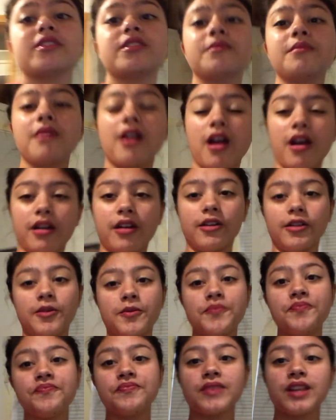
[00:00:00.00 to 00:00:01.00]

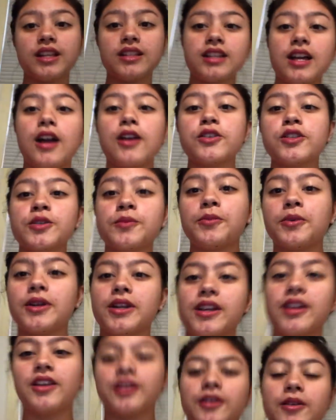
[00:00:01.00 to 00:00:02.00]
tomorrow. It's actually
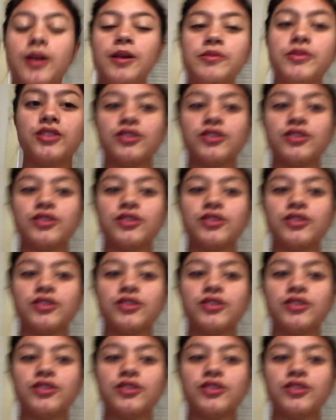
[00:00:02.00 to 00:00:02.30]
pretty cute. I'm